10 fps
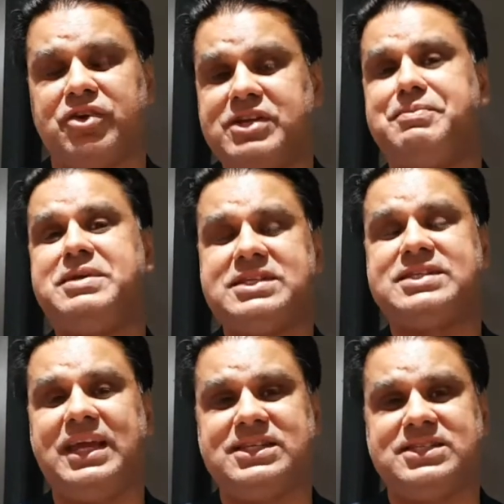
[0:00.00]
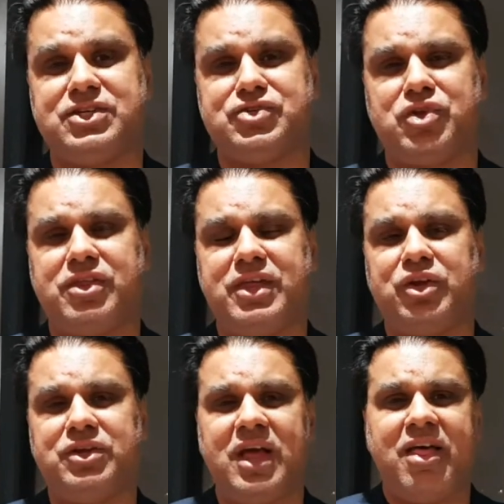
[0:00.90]
create business cases so that they
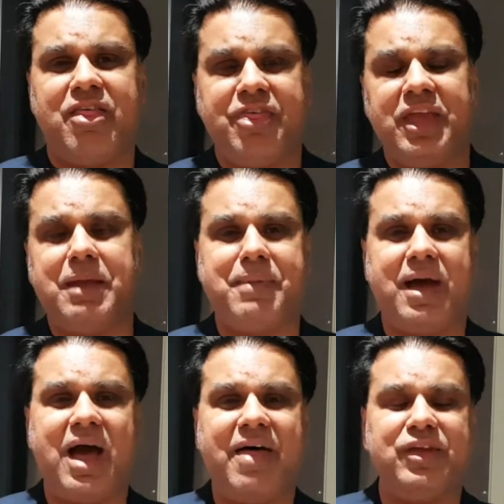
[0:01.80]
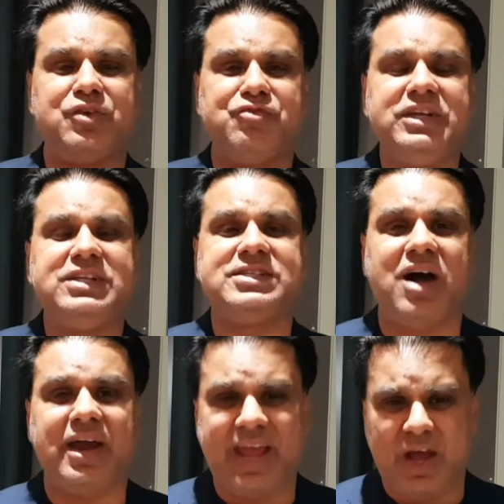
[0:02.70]
could think about how they could
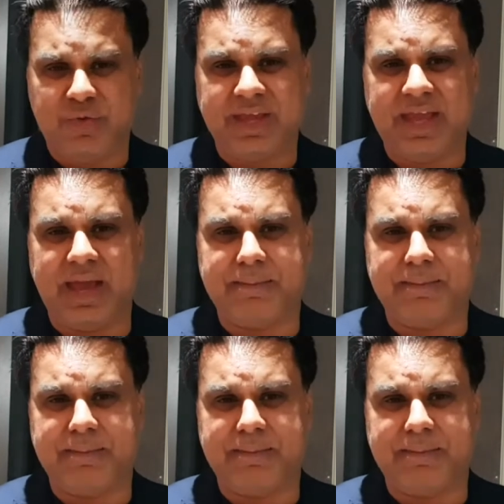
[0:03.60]
redesign healthcare,